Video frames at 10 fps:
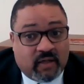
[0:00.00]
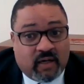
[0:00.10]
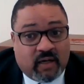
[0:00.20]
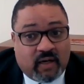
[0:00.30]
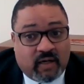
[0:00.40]

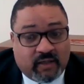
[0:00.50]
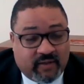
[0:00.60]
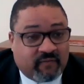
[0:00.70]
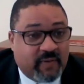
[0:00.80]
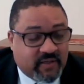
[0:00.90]
get the
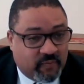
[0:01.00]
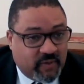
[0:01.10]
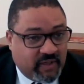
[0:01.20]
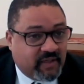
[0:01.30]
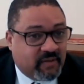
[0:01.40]
information we
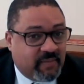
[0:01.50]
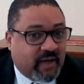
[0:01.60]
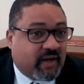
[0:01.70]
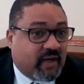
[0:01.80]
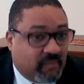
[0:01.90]
need to make a
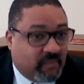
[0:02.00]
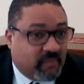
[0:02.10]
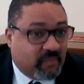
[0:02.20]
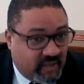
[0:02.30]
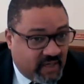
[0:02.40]

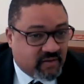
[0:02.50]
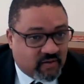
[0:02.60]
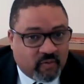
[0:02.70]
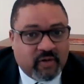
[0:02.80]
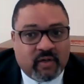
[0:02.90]
recommendation to the
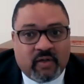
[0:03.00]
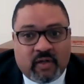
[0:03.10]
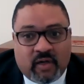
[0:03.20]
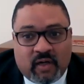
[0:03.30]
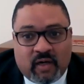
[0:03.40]
court,
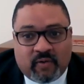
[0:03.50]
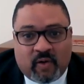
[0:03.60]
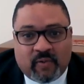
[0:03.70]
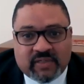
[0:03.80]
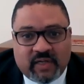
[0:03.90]

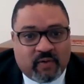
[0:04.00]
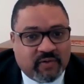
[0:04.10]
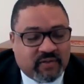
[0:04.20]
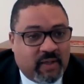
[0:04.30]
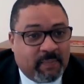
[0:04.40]
which I know
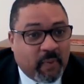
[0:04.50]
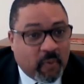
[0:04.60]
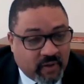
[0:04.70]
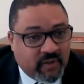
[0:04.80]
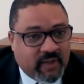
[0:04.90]
is
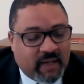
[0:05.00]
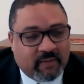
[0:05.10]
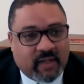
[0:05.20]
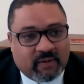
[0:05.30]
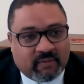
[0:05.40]
important that
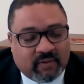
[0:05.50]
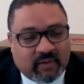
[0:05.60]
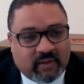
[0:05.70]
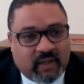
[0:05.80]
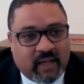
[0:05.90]

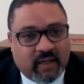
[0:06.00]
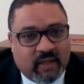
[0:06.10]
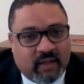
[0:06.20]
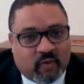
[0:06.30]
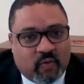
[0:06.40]

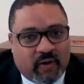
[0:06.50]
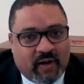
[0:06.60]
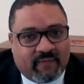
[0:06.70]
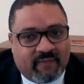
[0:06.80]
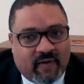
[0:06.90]
the court
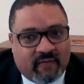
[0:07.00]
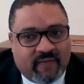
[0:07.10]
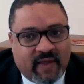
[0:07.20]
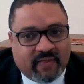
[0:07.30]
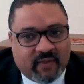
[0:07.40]
have
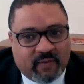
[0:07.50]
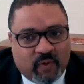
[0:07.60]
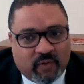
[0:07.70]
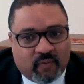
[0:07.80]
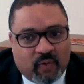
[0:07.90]
faith in
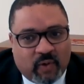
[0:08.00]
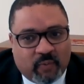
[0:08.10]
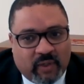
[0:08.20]
what